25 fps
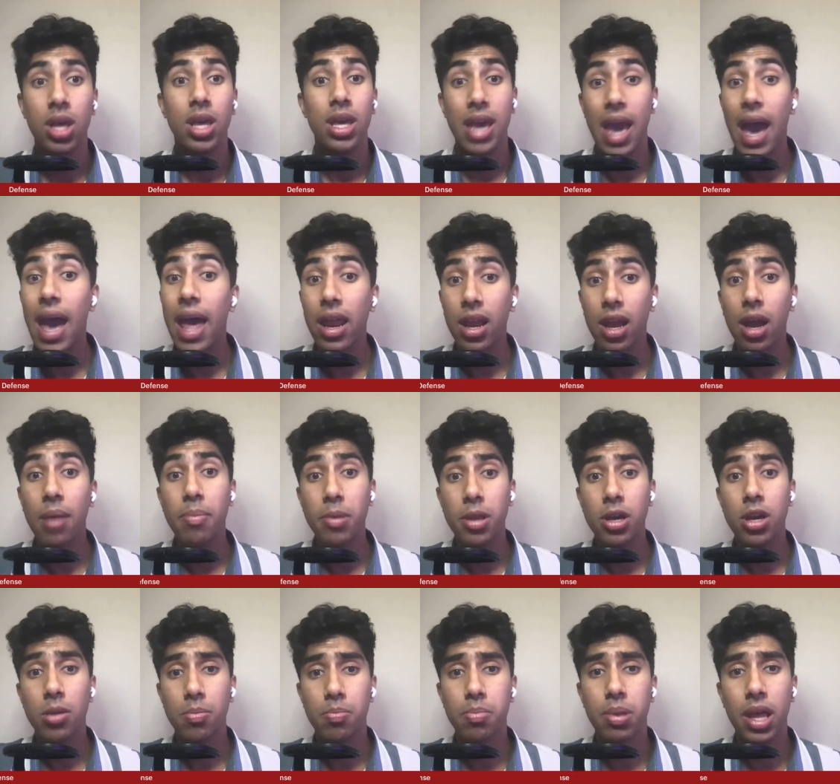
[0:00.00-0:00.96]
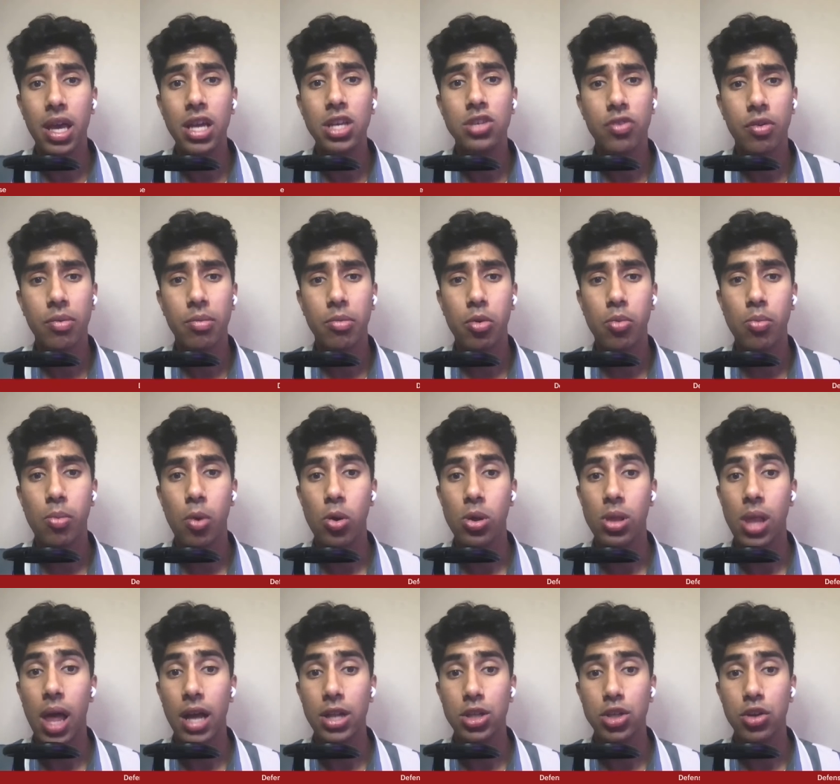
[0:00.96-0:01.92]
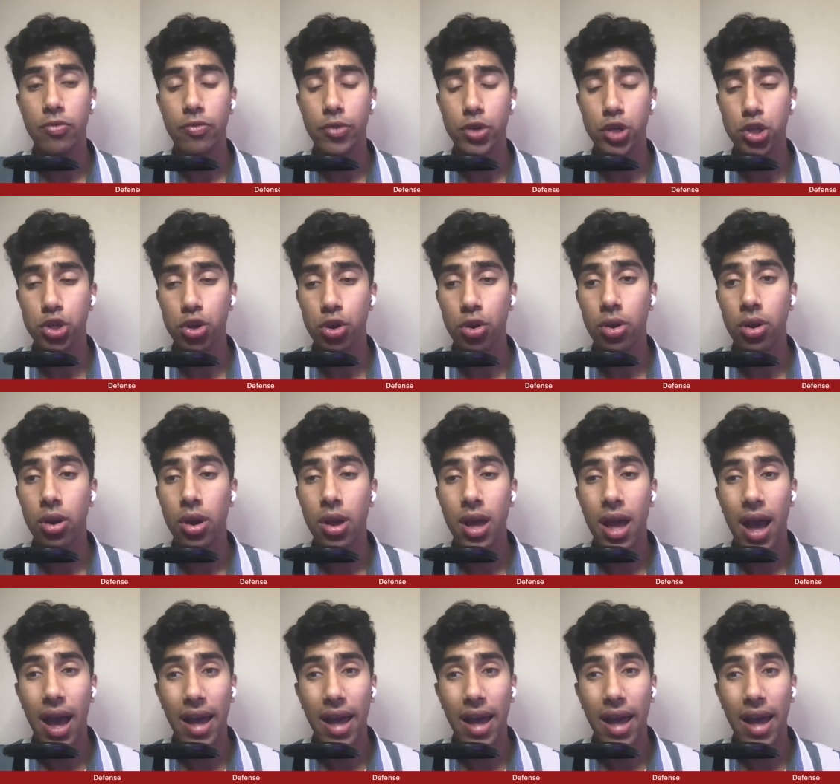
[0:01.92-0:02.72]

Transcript: You had a couple of good plays from Kamoy Latu for sure.